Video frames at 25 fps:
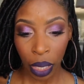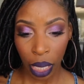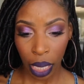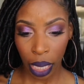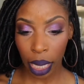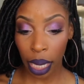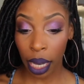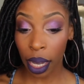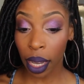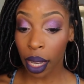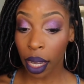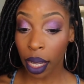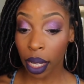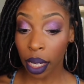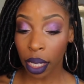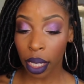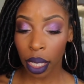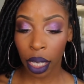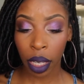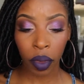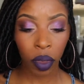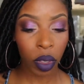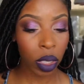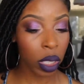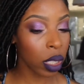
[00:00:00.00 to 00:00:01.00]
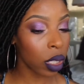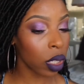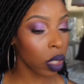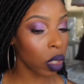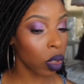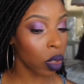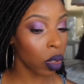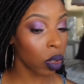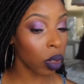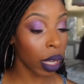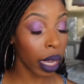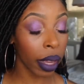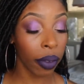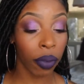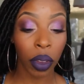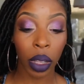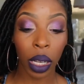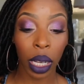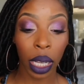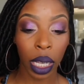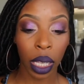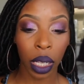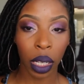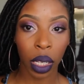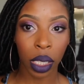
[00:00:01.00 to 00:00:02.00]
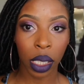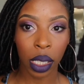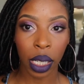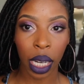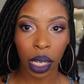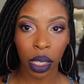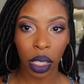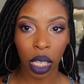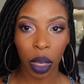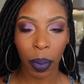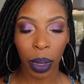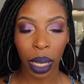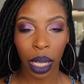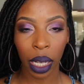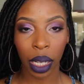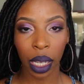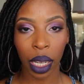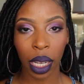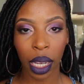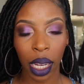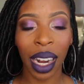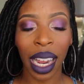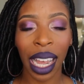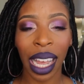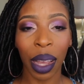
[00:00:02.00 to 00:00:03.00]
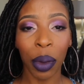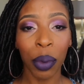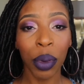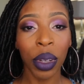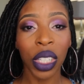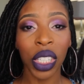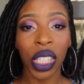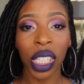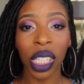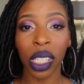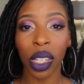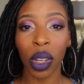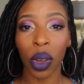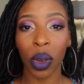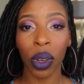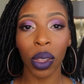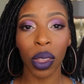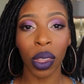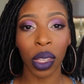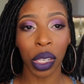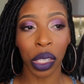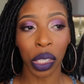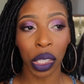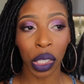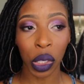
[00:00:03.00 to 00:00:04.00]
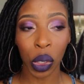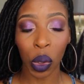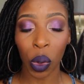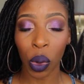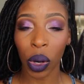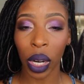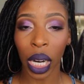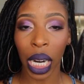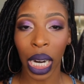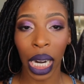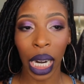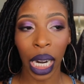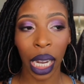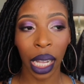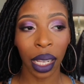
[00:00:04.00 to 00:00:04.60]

and even still, I feel like it looks nice on my lid. I would just go to the store.